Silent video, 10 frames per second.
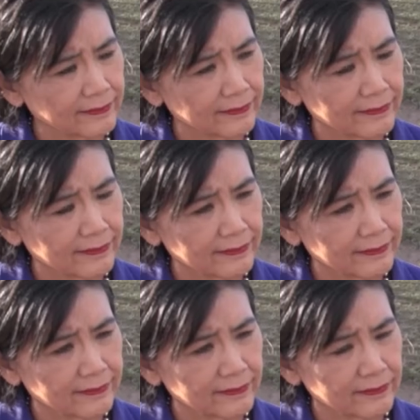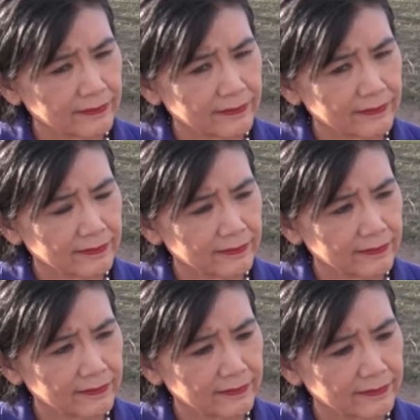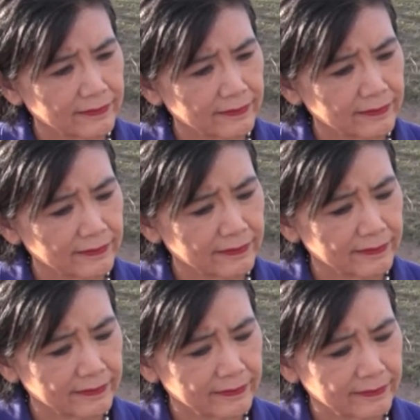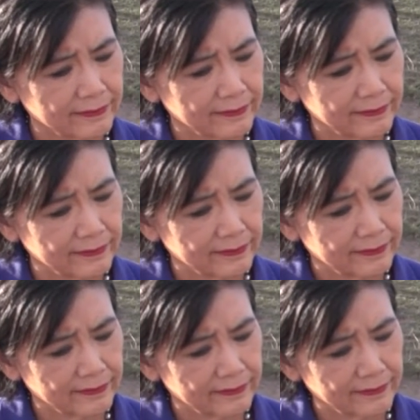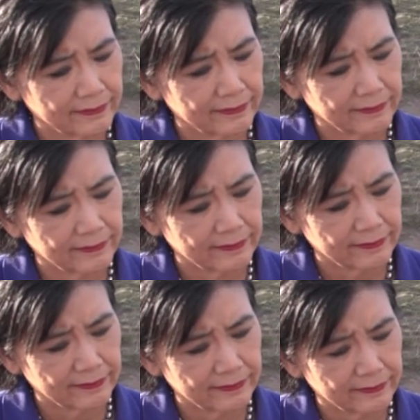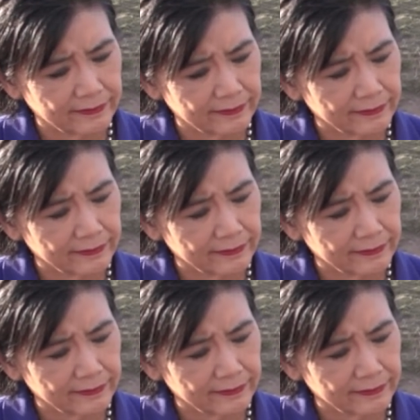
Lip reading: The person shown says nothing.